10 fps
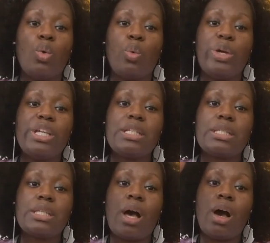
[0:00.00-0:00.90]
we
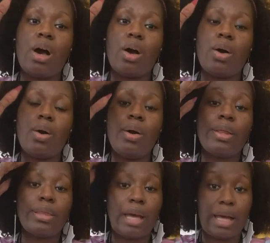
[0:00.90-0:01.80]
saw
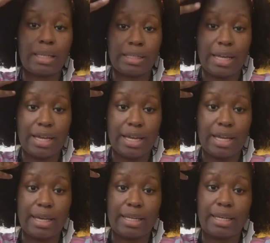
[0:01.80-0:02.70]
the Holiday
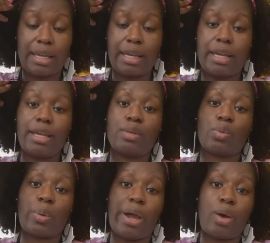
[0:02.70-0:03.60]
Inn
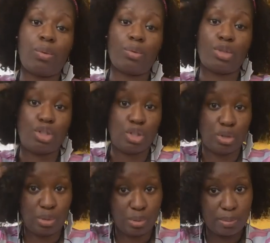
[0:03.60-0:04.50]
en route
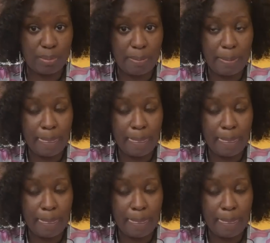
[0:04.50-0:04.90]
to